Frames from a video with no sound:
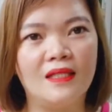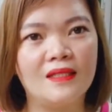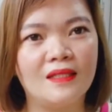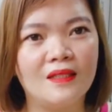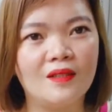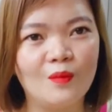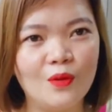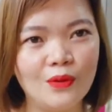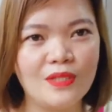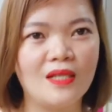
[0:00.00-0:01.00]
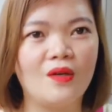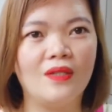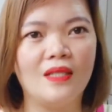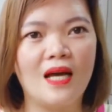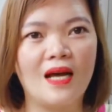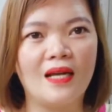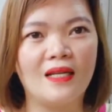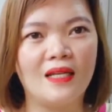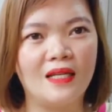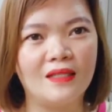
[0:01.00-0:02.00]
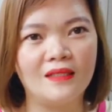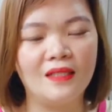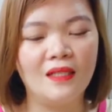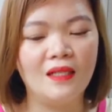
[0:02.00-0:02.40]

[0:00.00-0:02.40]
listening to music online and